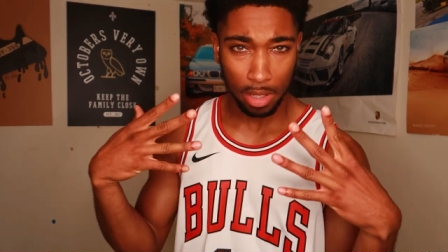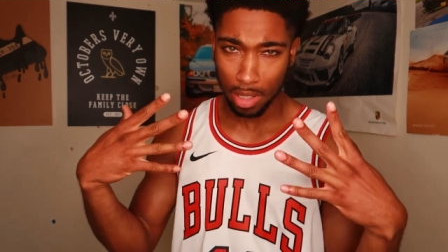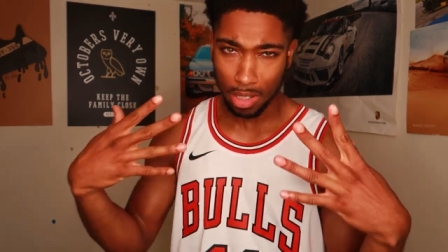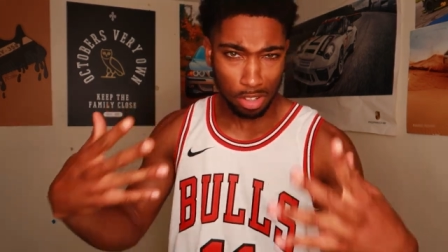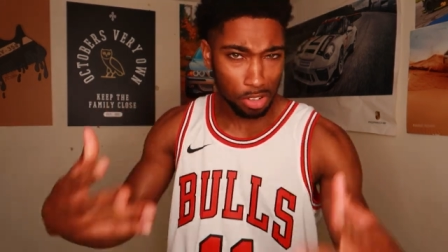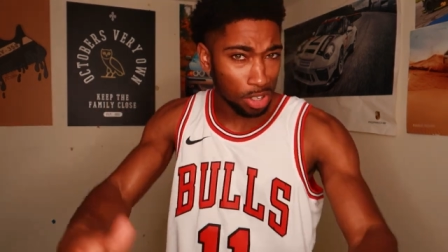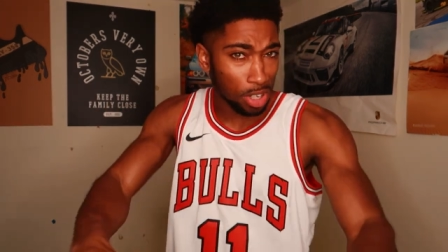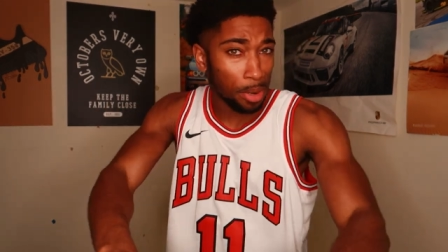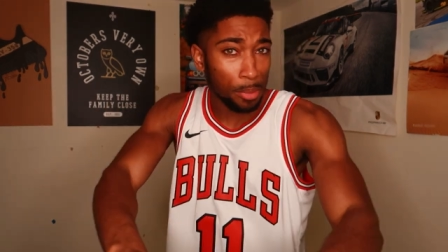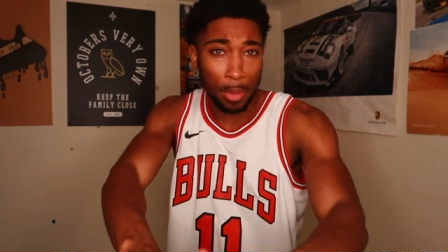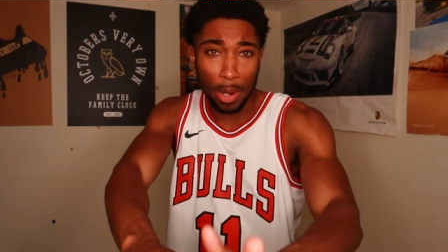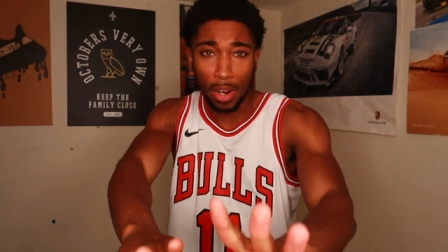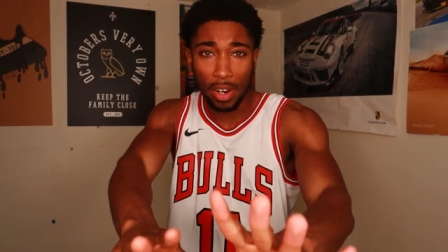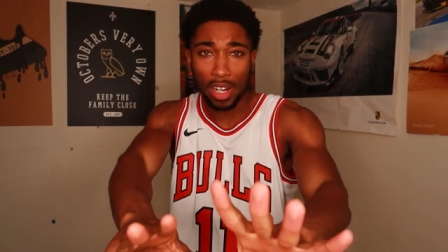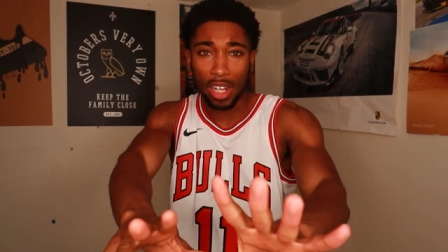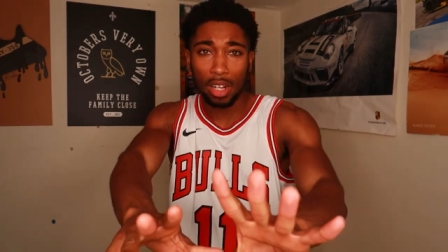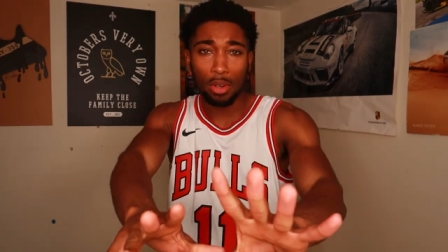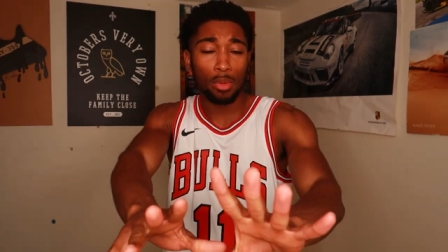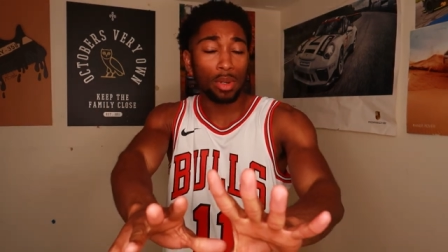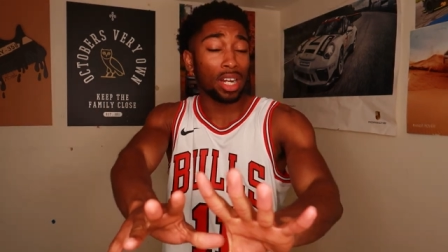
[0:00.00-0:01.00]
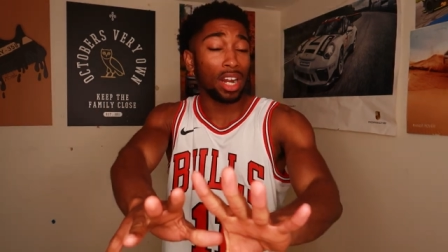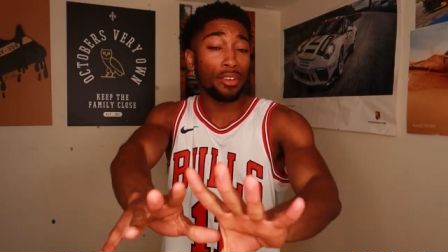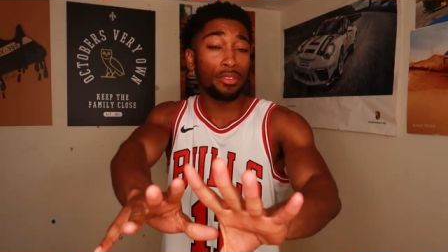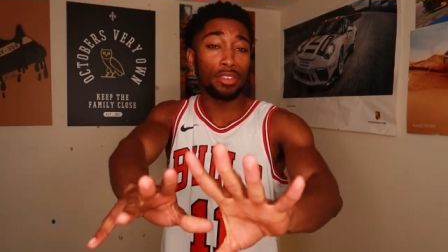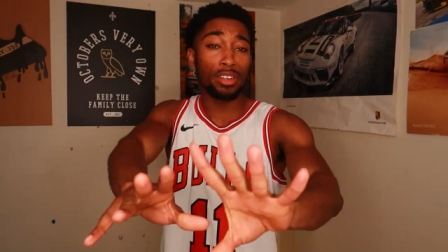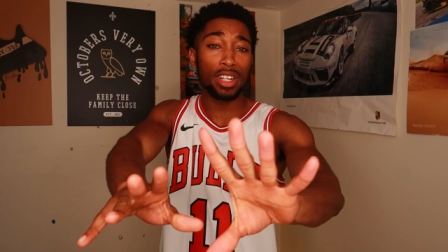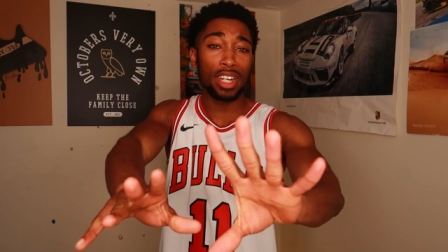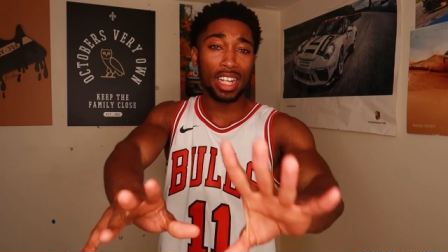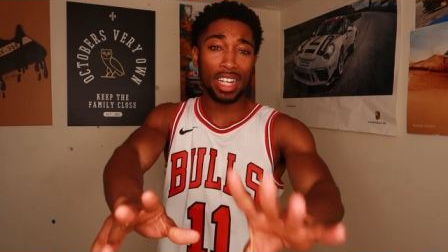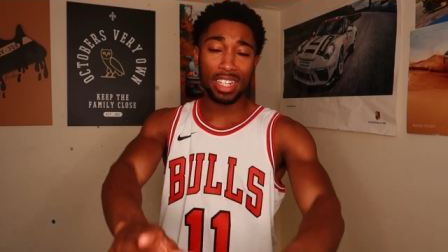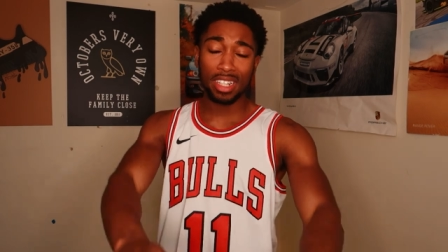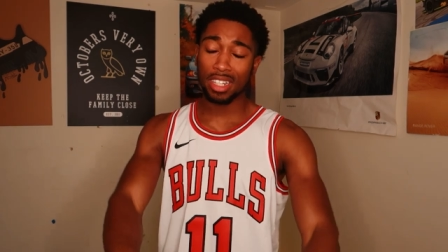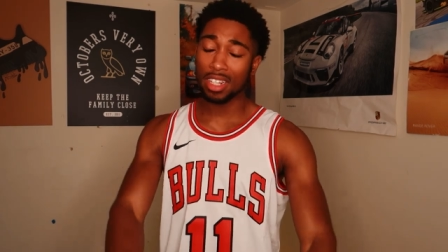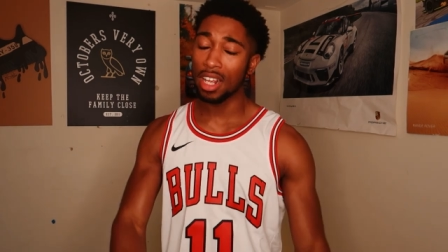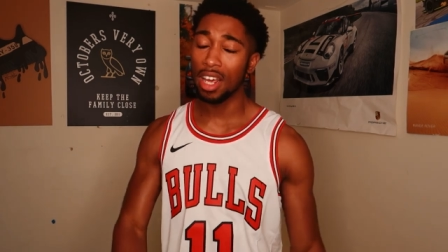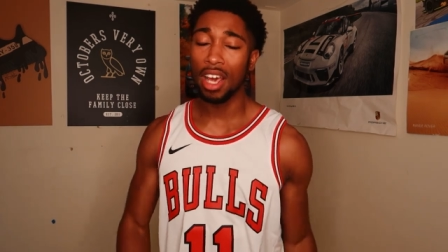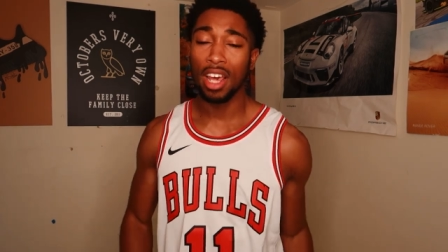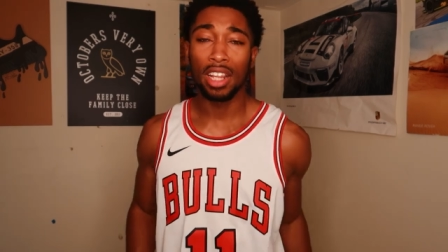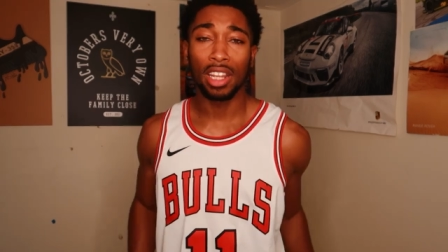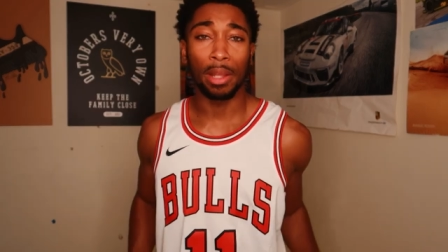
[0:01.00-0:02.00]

straight American, whatever it is,